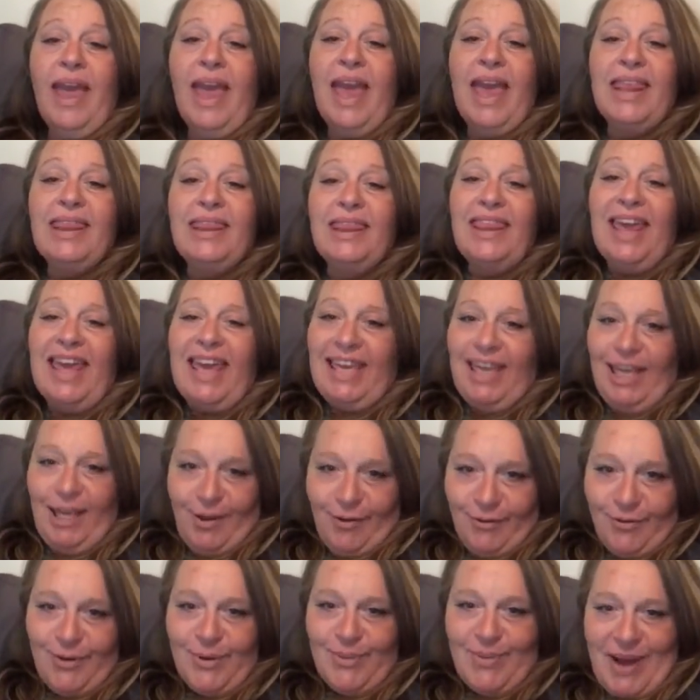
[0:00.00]
And thank
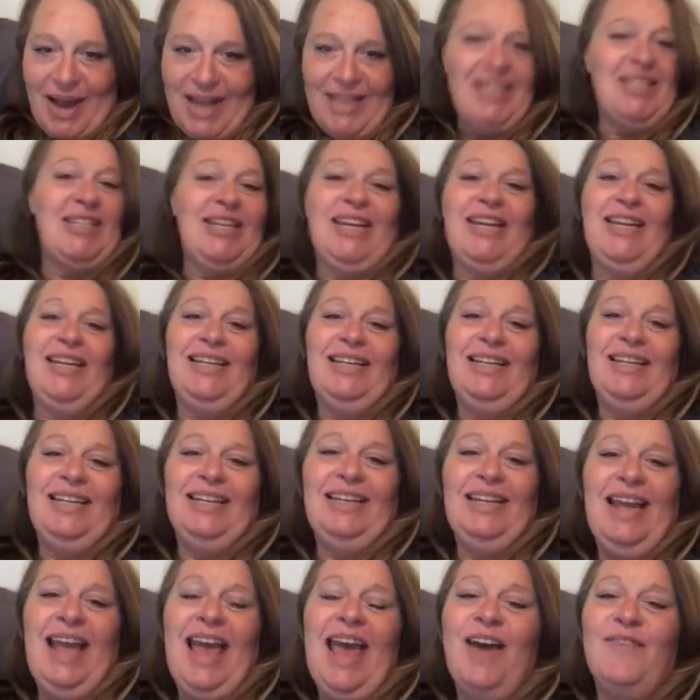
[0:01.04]
you for watching.
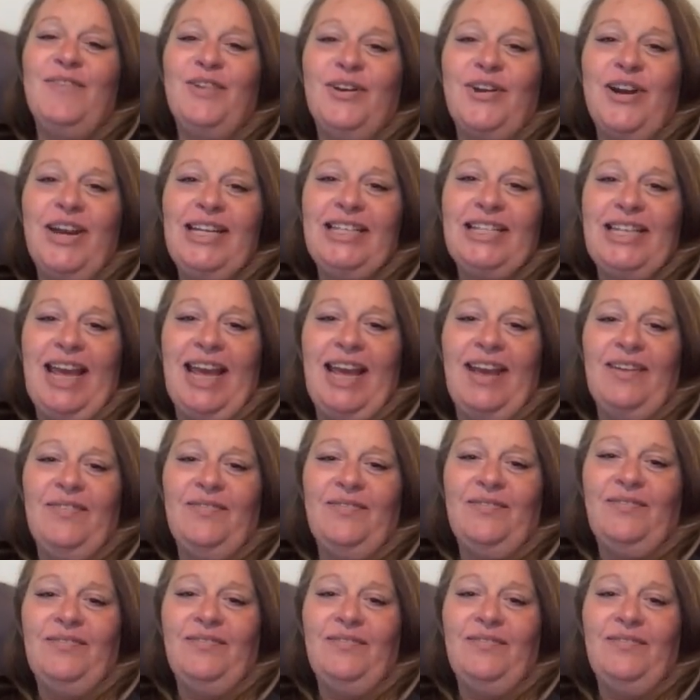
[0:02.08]
Have a great day.